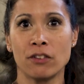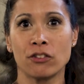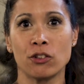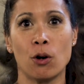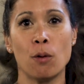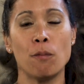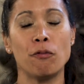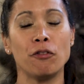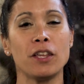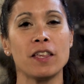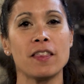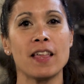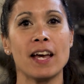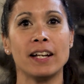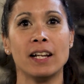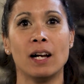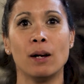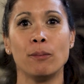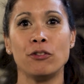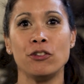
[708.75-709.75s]
So hopefully
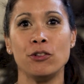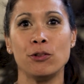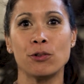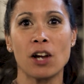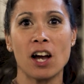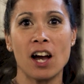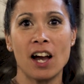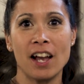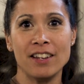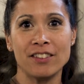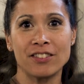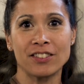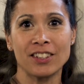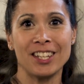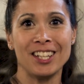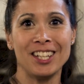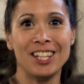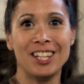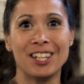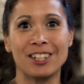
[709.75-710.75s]
that helps you guys
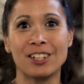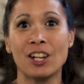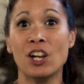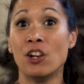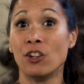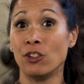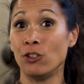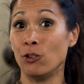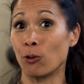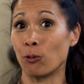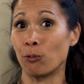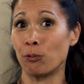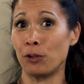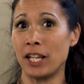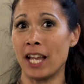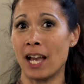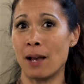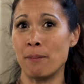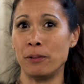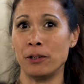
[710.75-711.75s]
in your
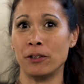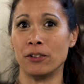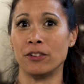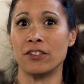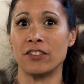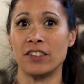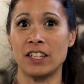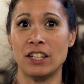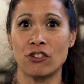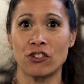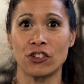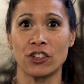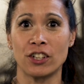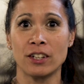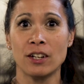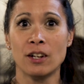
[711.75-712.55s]
rehab periodization.